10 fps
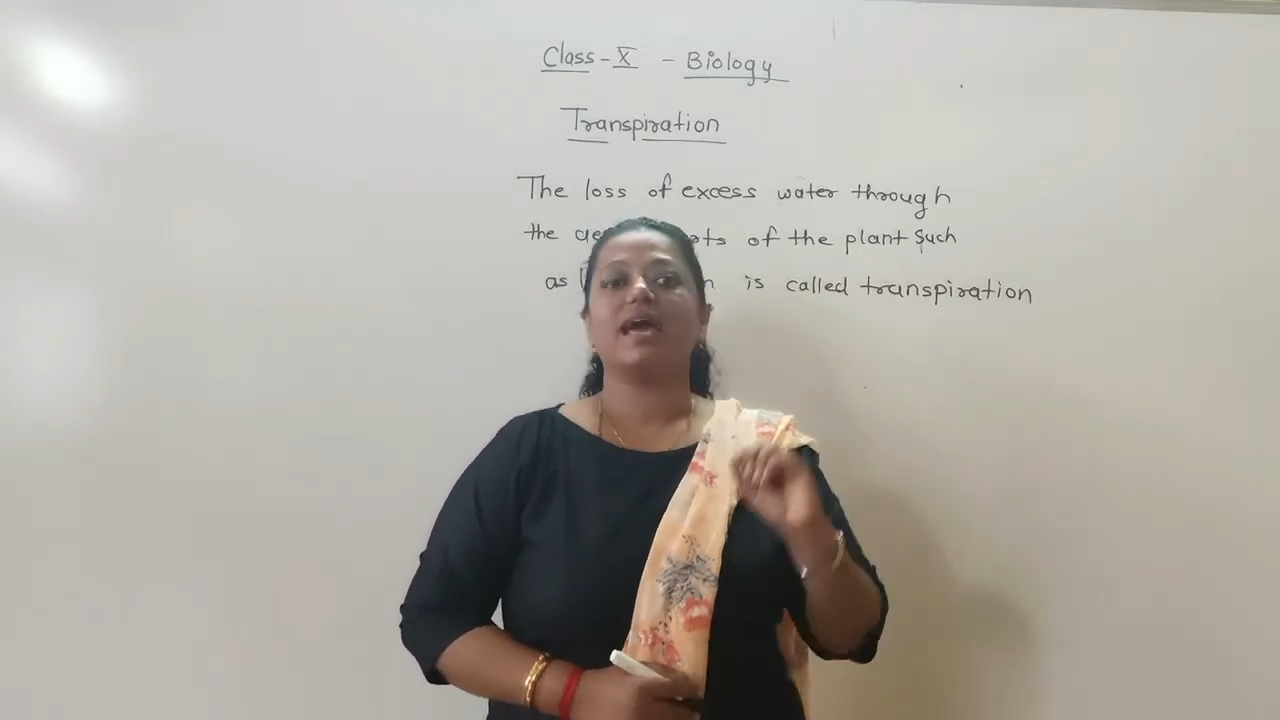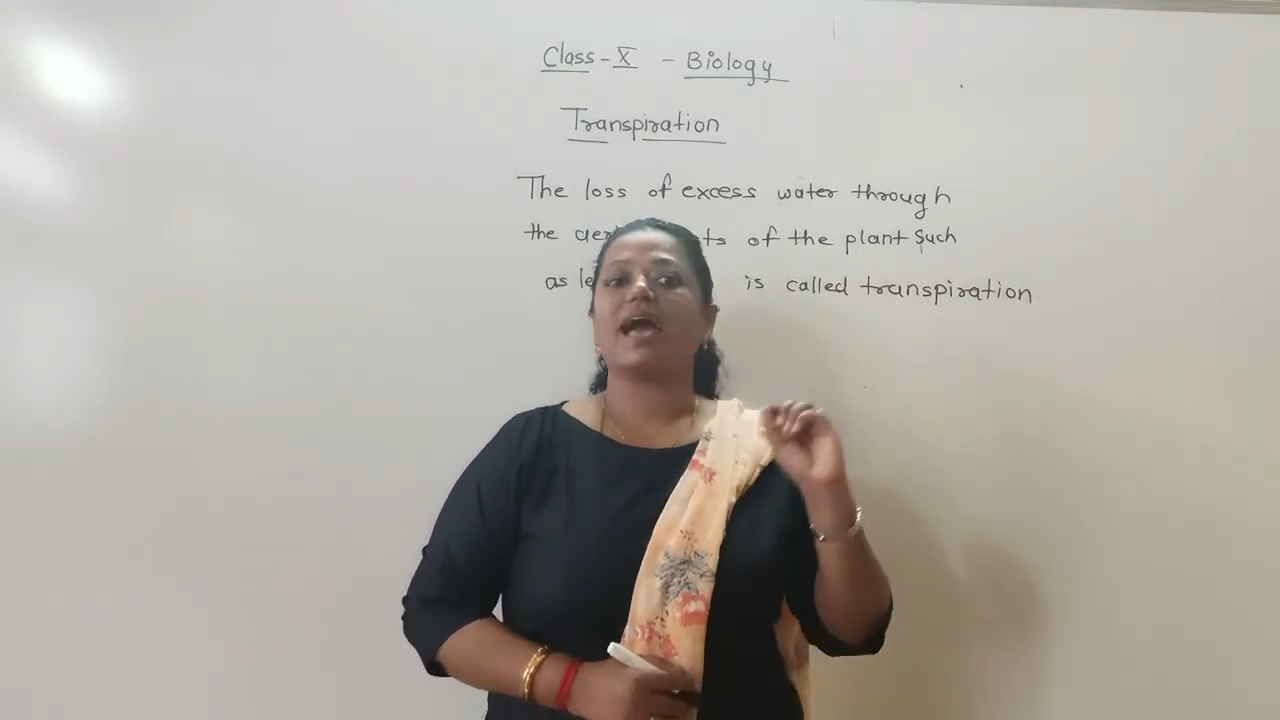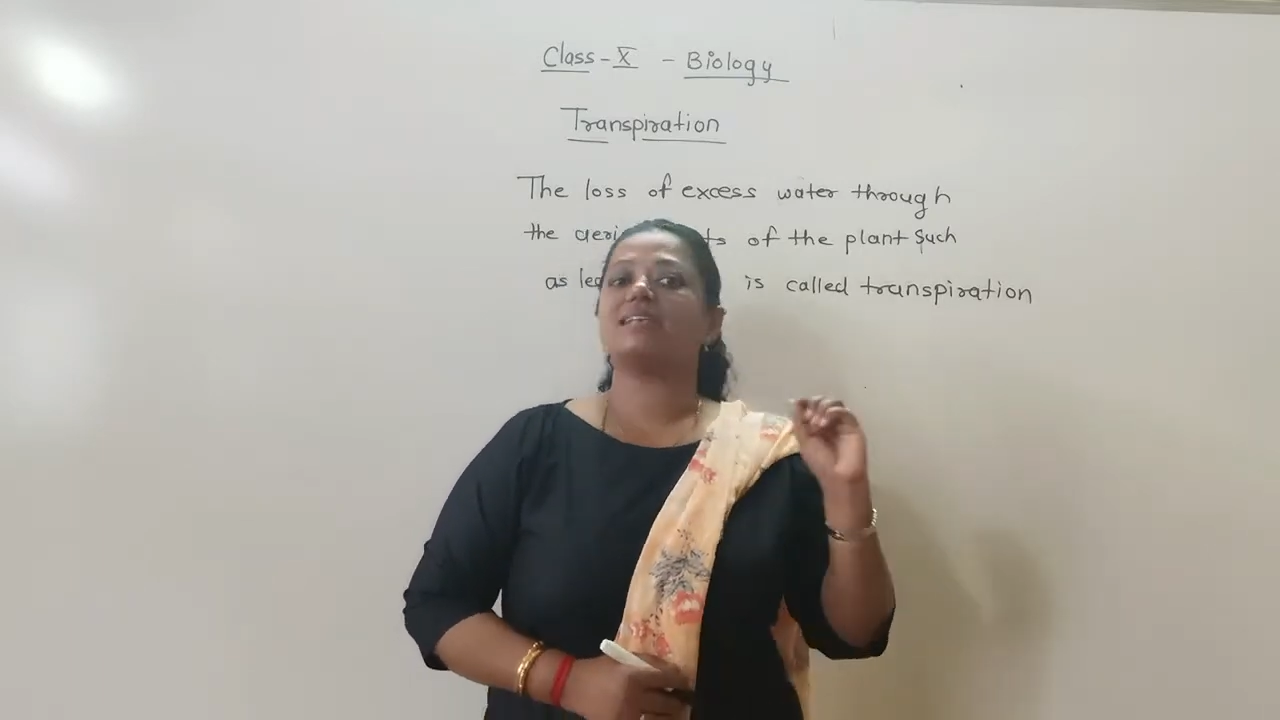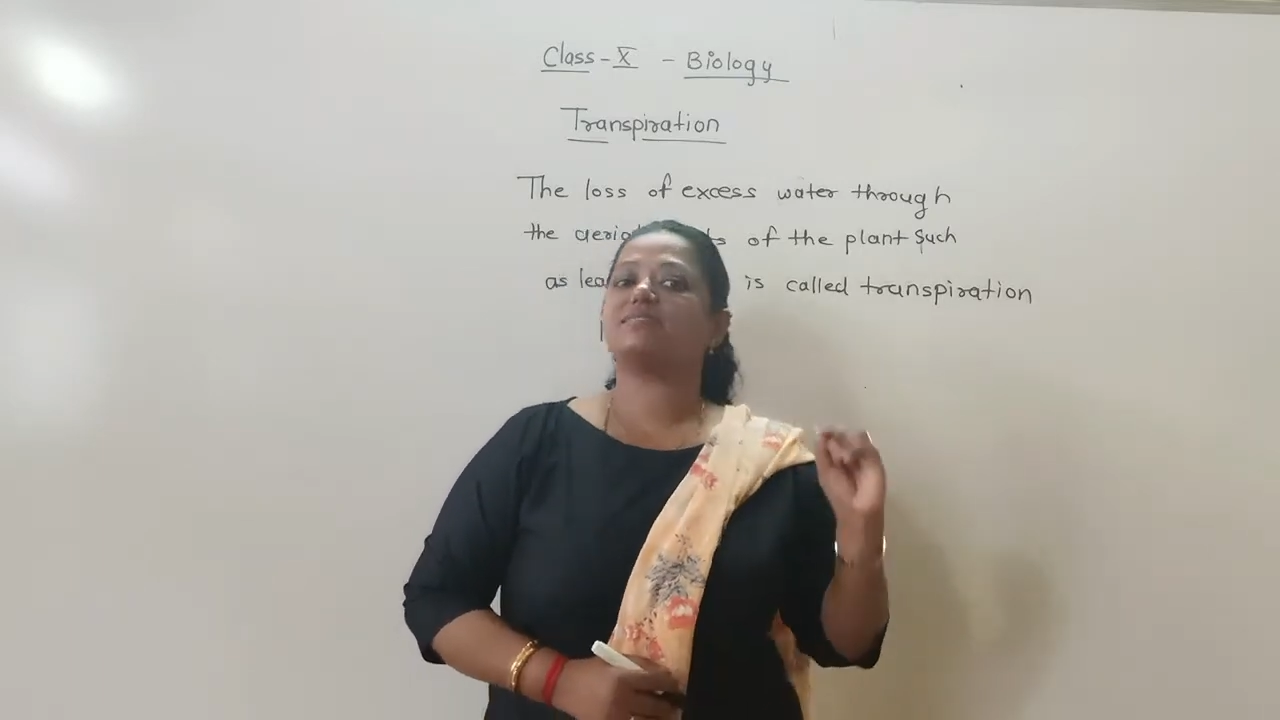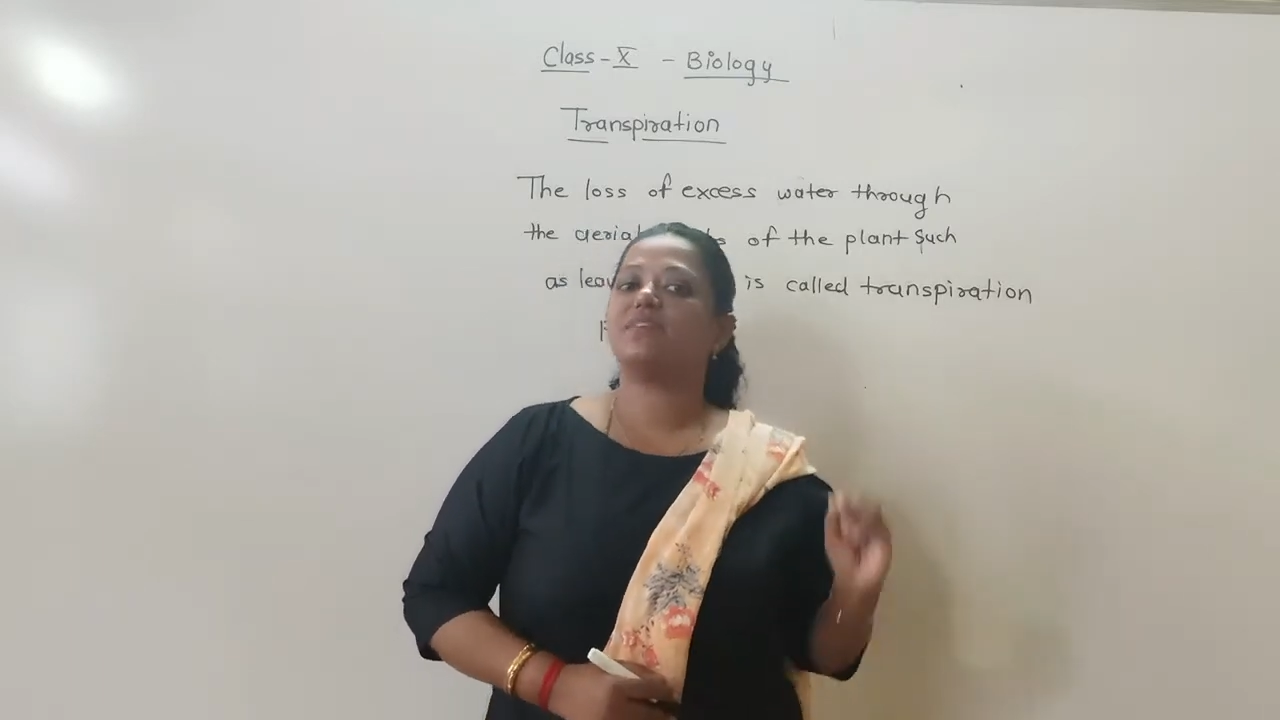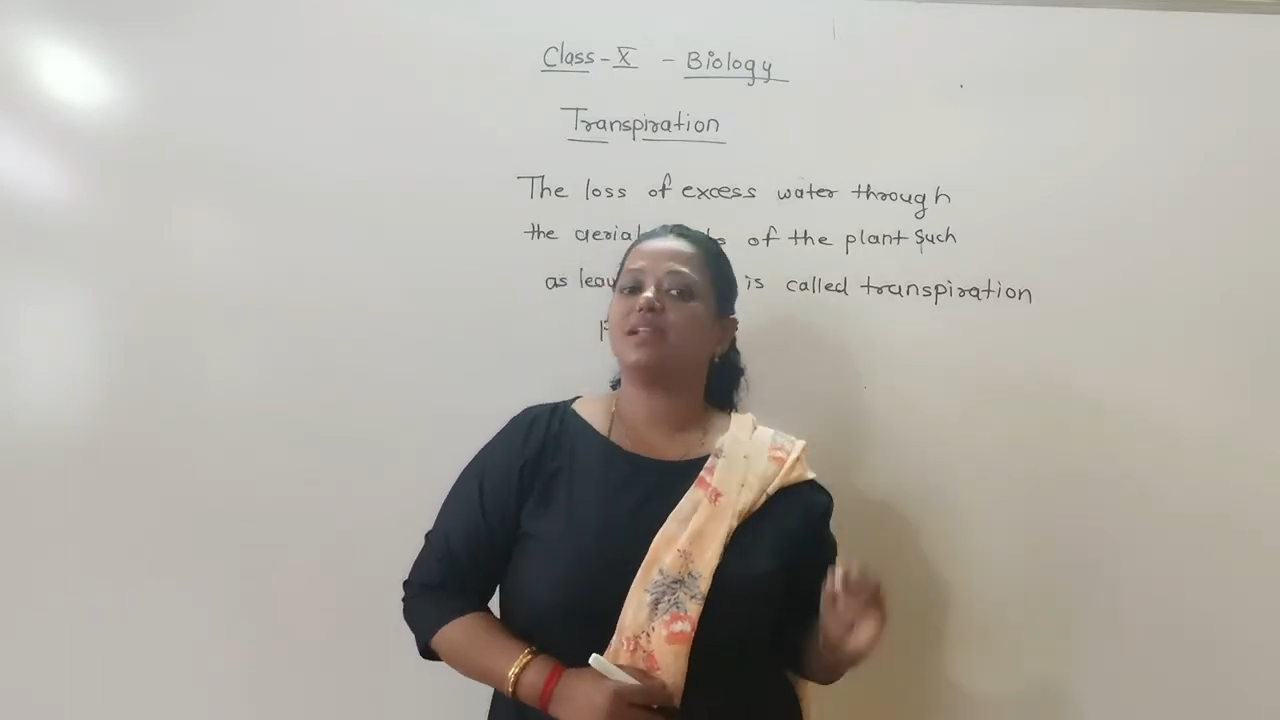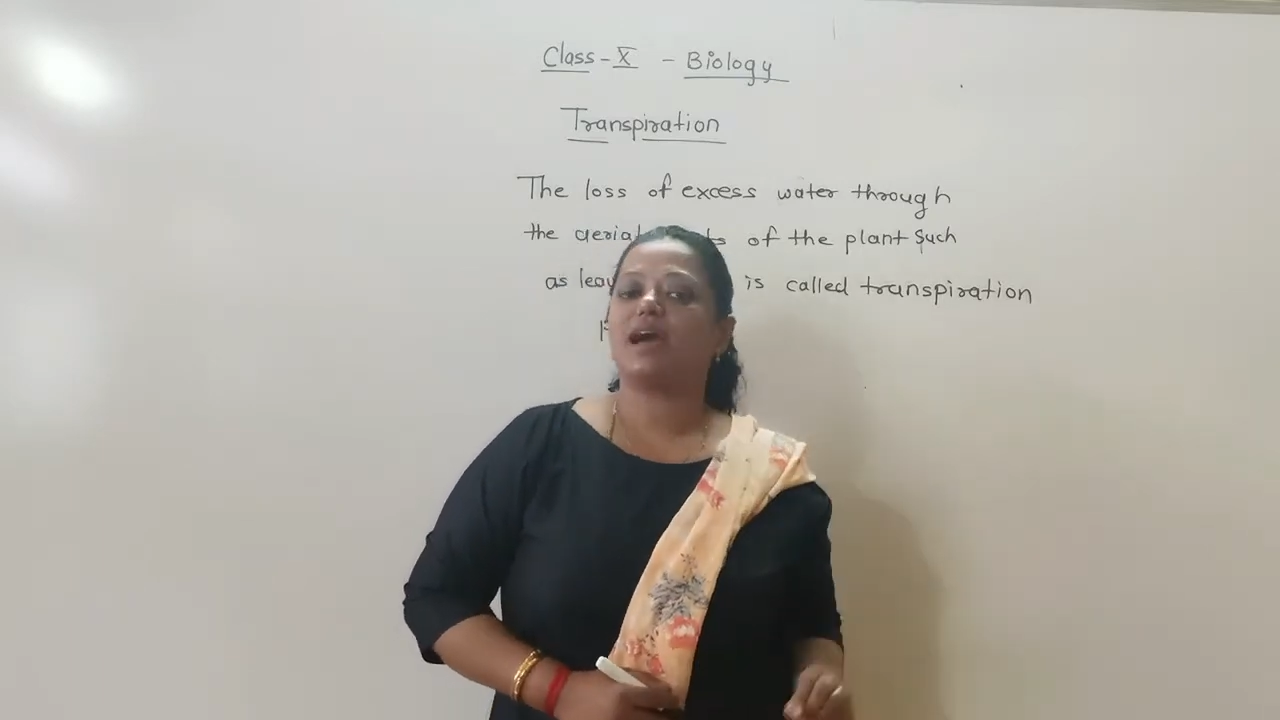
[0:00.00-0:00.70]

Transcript: as well